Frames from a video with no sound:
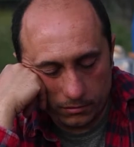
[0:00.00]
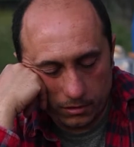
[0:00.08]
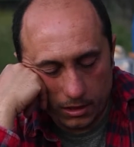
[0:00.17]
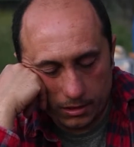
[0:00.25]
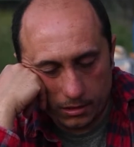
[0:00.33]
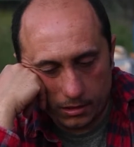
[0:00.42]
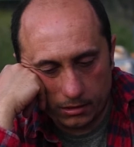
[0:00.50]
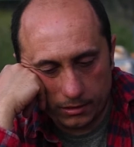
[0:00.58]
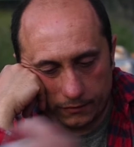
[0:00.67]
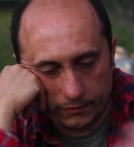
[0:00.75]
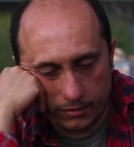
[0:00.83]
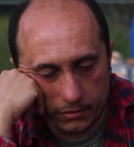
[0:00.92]
there are
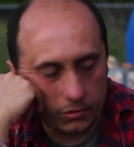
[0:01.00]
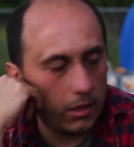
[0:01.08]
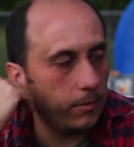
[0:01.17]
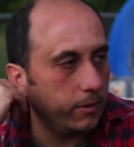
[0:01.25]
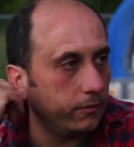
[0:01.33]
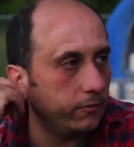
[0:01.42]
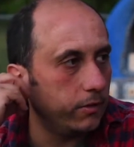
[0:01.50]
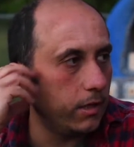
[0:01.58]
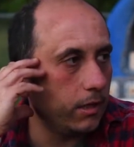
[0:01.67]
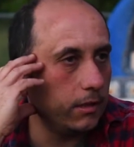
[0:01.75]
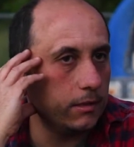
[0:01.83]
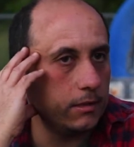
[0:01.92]
different dry bean
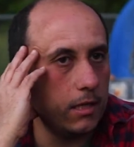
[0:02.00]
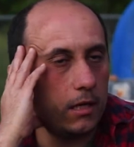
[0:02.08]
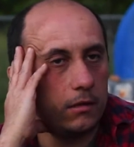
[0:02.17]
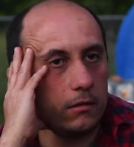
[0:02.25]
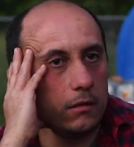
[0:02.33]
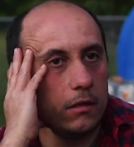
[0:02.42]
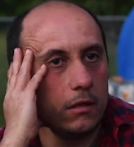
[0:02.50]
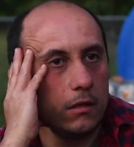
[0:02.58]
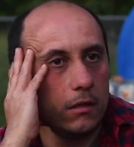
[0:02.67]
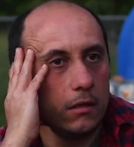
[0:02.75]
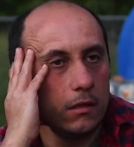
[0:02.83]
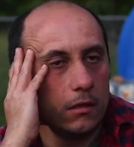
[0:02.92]
varieties that
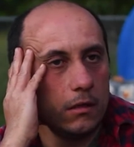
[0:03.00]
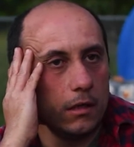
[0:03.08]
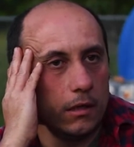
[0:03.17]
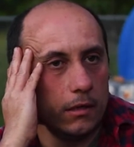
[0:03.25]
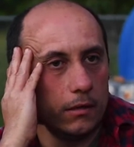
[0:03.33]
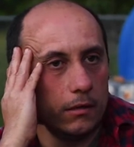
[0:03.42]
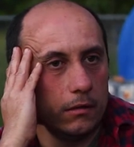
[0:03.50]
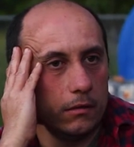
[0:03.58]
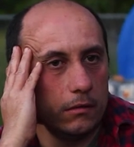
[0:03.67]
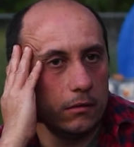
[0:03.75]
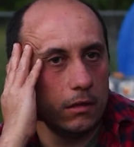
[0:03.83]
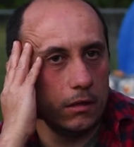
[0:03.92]

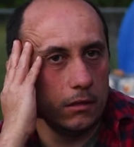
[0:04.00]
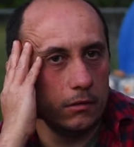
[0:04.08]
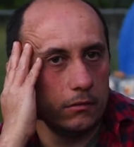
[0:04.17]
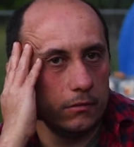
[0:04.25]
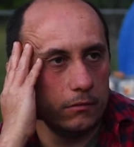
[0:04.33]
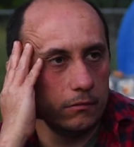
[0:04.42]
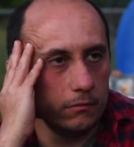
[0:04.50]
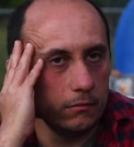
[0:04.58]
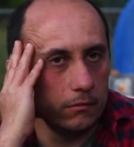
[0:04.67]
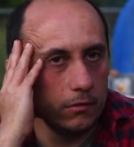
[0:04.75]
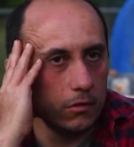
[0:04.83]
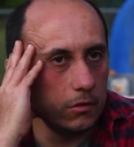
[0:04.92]
are
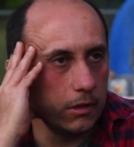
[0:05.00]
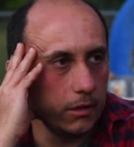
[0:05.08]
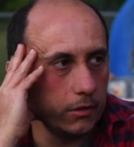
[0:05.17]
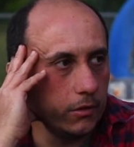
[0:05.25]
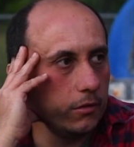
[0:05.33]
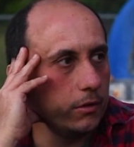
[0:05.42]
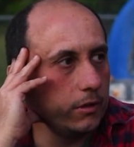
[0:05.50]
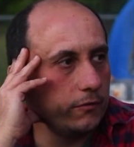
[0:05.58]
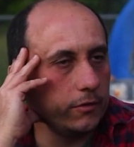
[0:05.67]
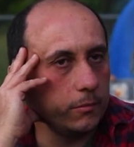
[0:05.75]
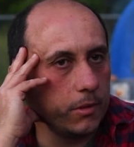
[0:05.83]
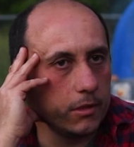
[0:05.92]
locally grown in
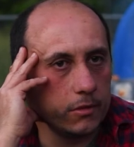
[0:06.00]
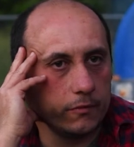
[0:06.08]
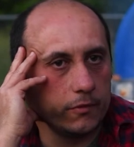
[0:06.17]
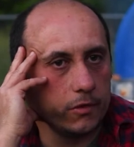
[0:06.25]
different parts of the